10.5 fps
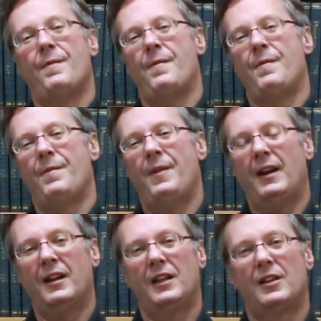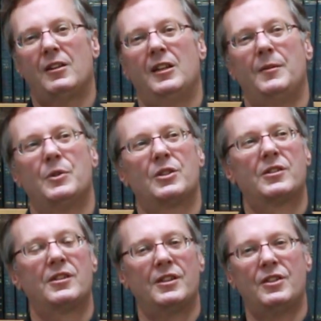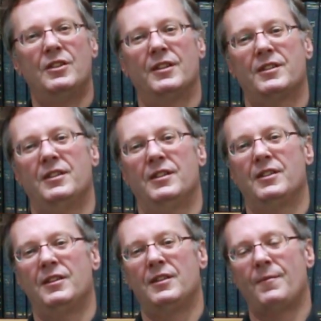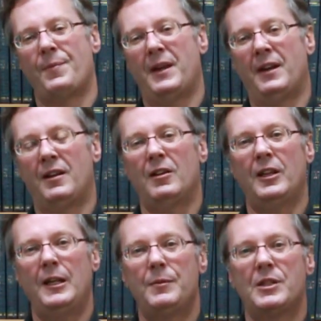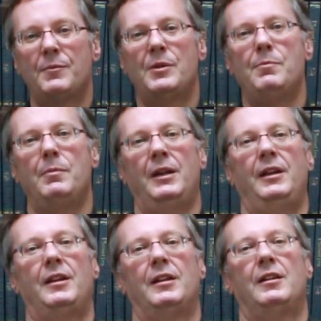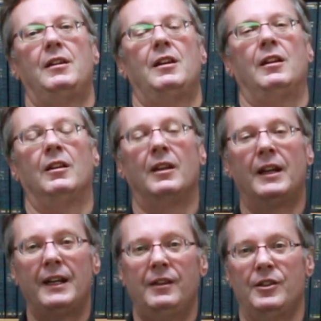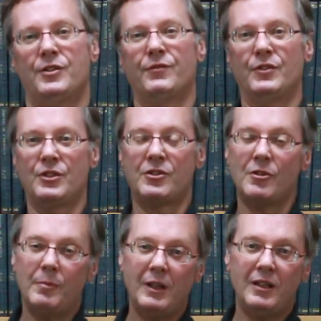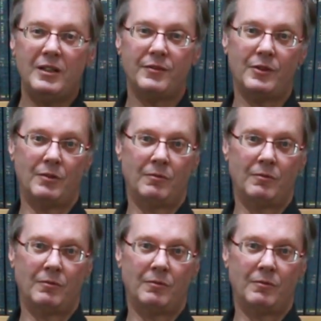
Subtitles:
That kind of claim is such nonsense. And claims have been made like this for so many different